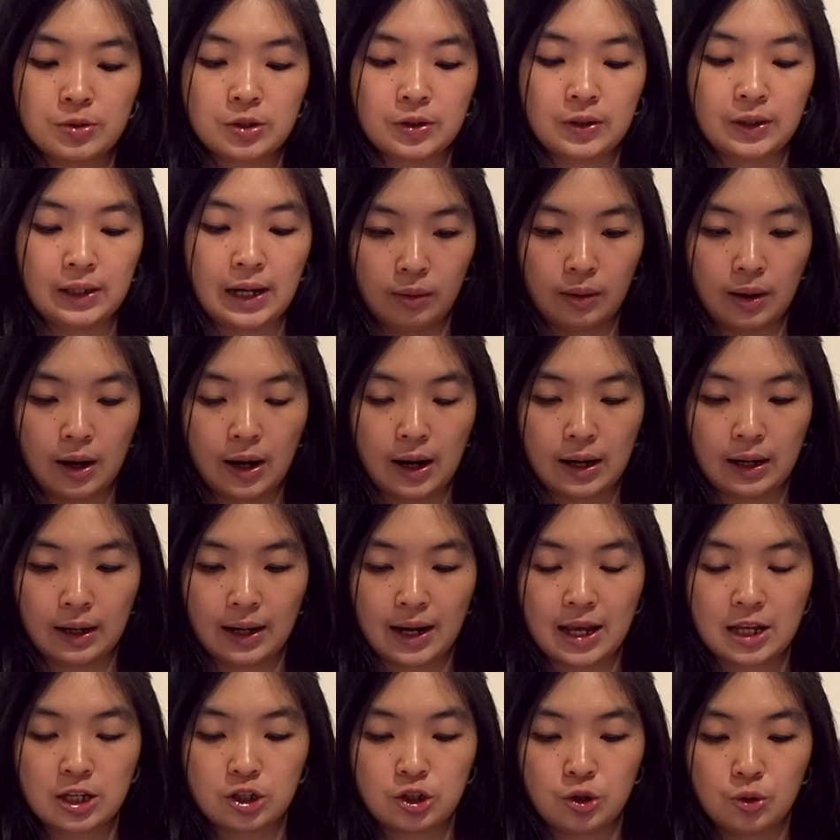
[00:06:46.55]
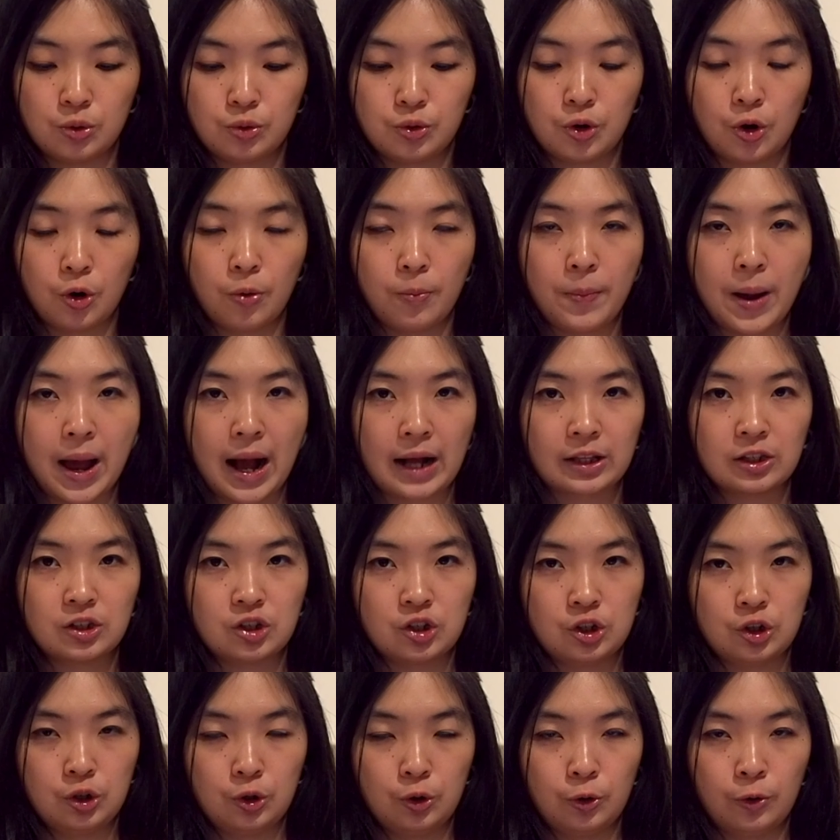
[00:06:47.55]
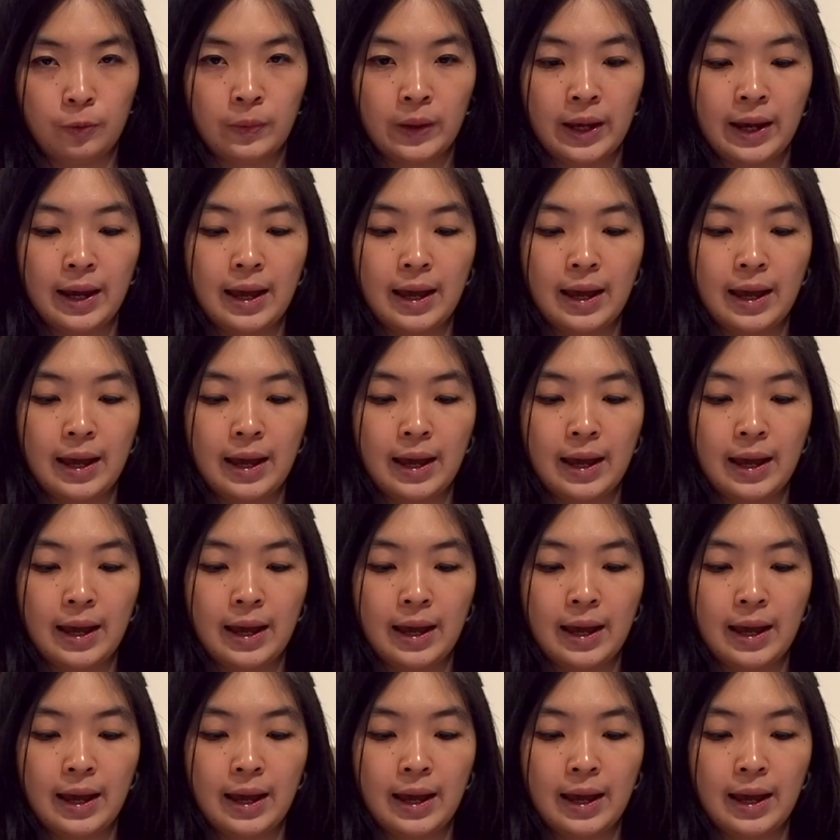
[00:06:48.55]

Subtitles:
screen unless you go back to